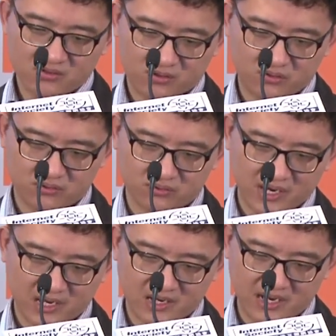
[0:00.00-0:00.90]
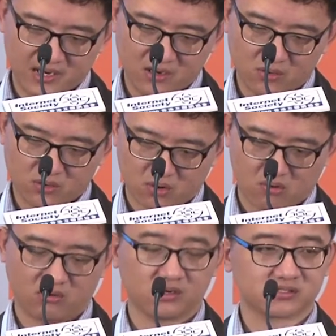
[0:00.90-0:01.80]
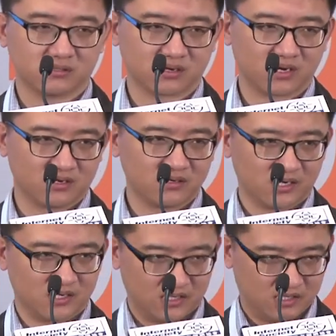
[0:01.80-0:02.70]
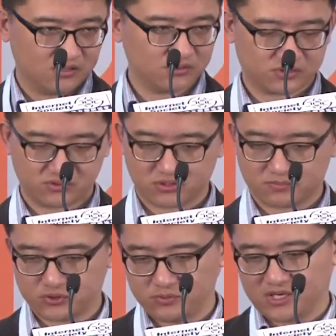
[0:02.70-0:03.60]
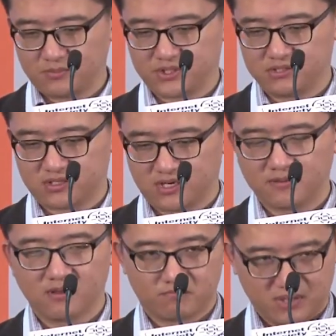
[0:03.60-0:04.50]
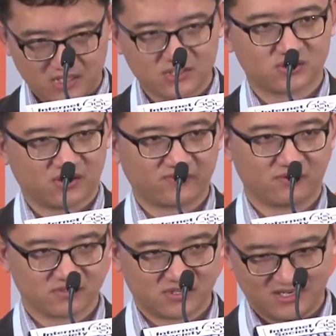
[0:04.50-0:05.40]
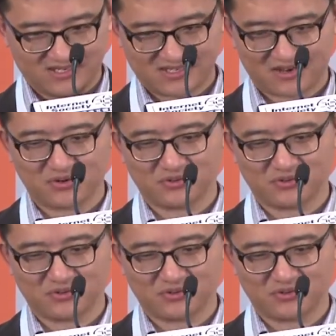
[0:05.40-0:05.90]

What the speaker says: 2 AAO cores, okay, a huge supercomputer, but it serves only single